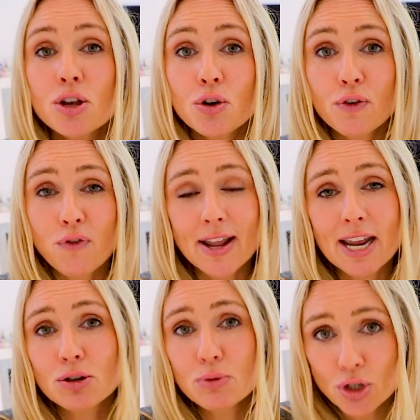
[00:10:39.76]
your
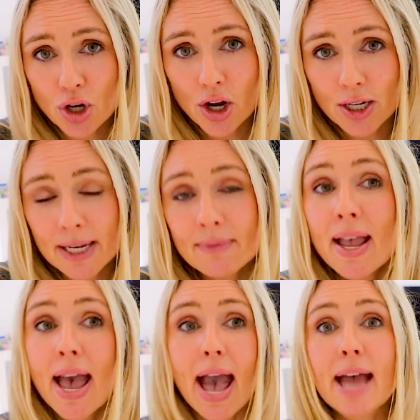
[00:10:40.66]
financial journey
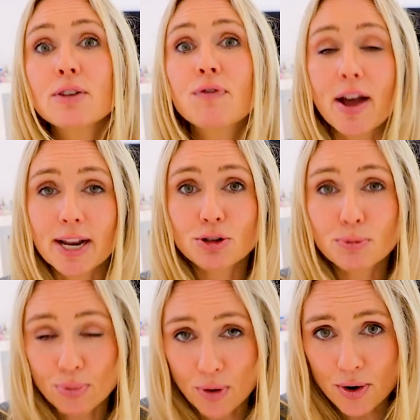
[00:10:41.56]
and
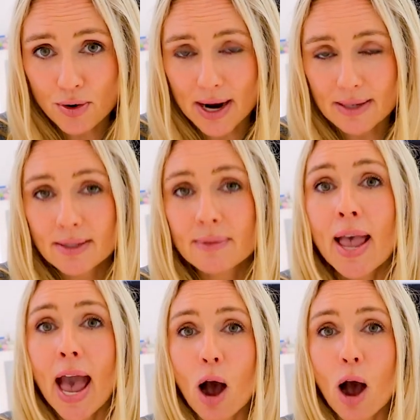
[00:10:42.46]
financial progress.